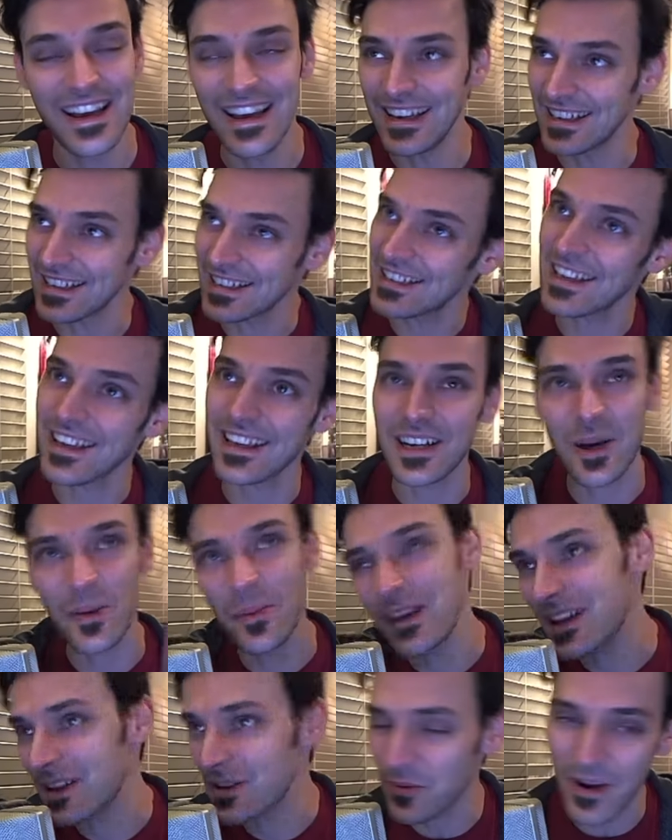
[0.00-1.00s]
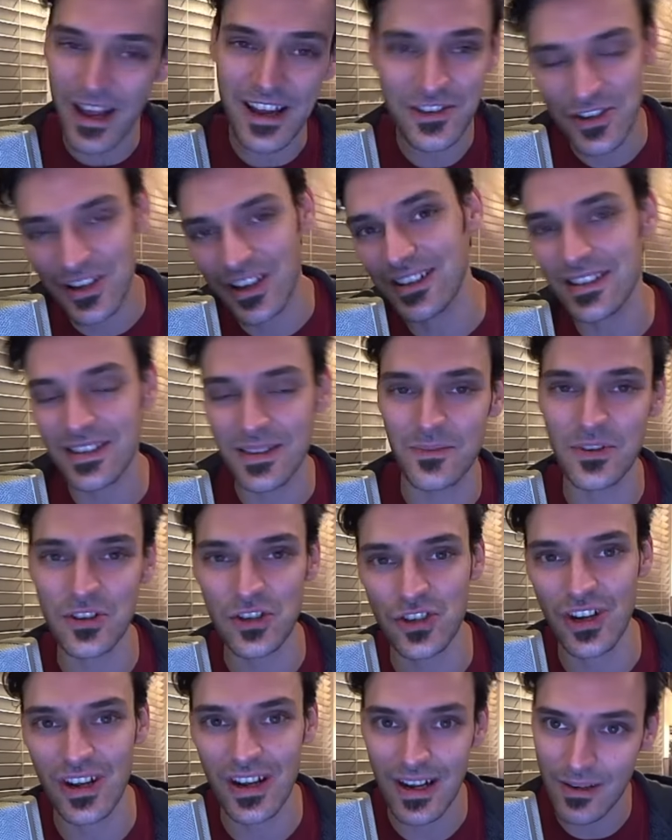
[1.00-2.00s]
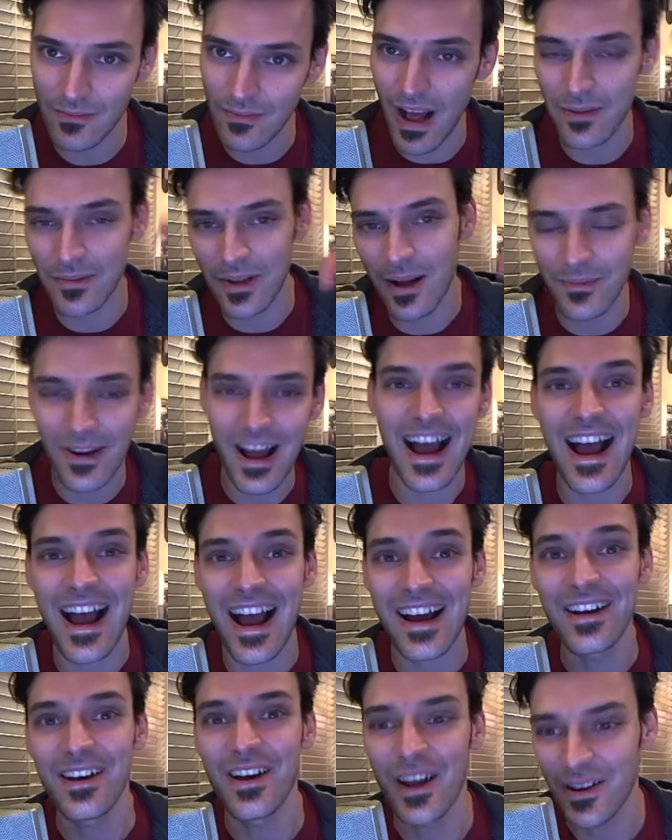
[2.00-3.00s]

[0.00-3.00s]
It can't all be Rage Against the Machine, blah, blah, blah.